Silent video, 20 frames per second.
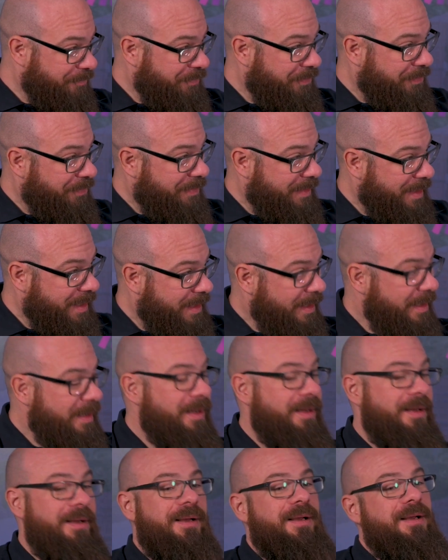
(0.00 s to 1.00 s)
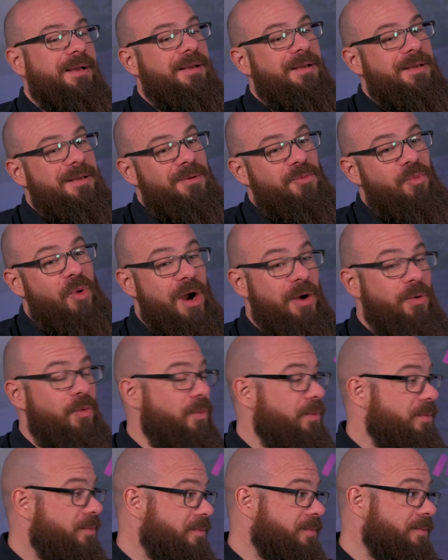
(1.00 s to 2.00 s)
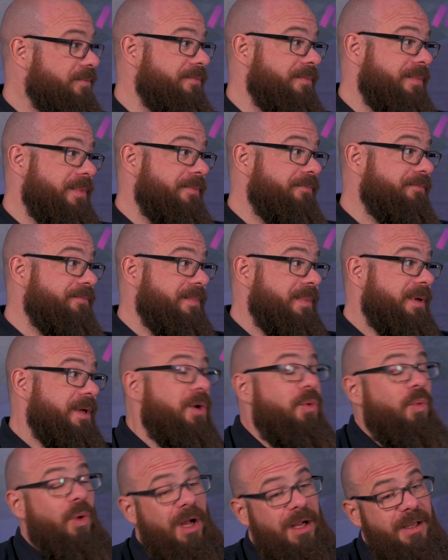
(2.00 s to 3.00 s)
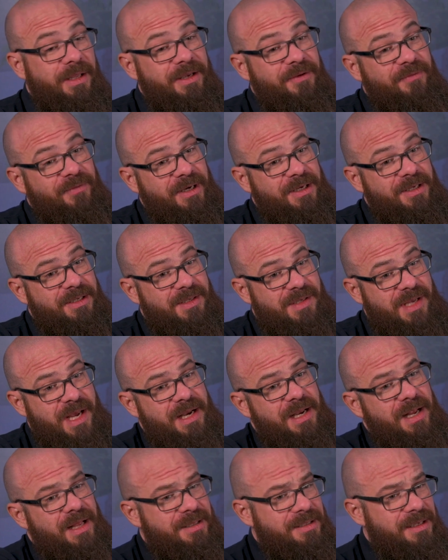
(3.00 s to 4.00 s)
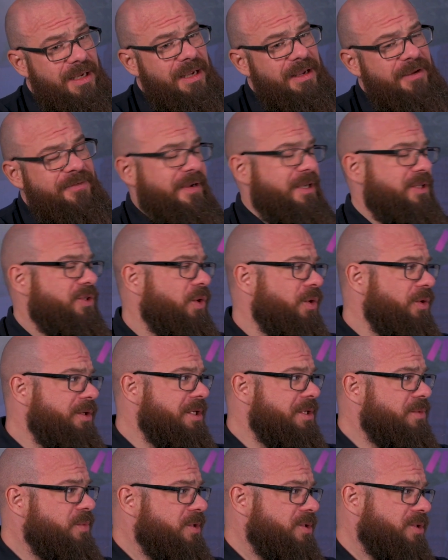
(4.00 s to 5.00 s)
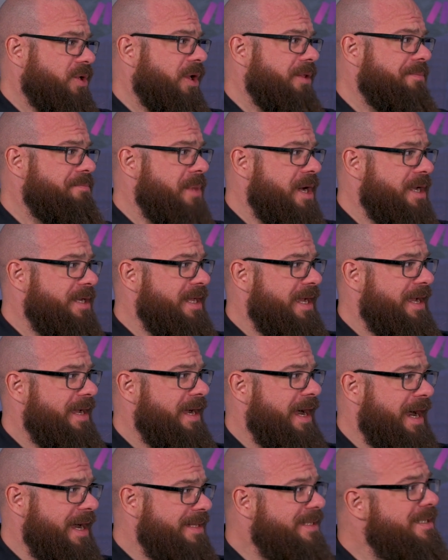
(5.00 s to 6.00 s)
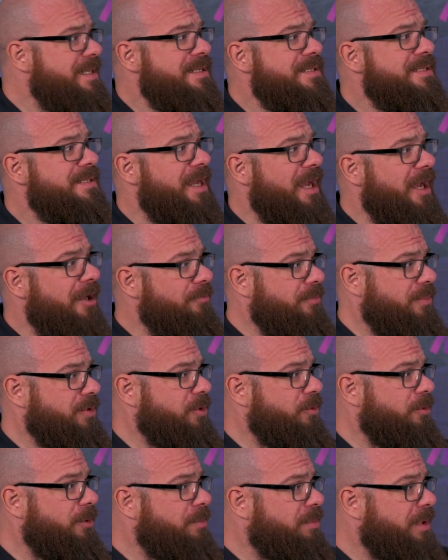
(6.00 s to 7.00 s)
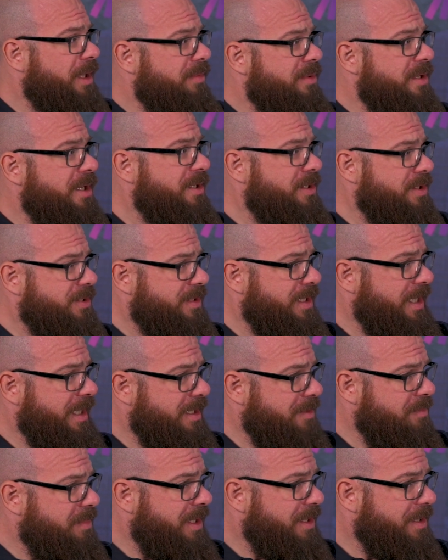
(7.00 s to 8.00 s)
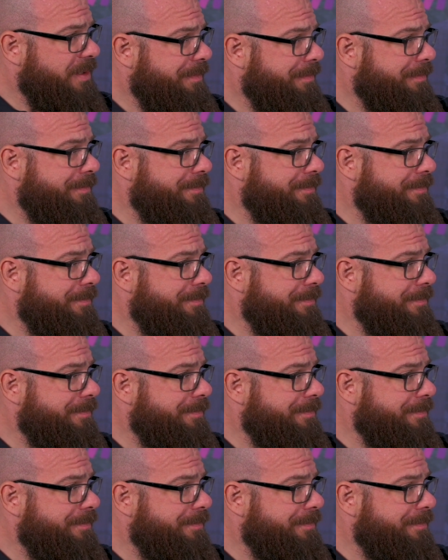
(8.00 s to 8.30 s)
Oh, and what would that be? Well, if I told you it was called Monday ITSM, you would probably understand it better.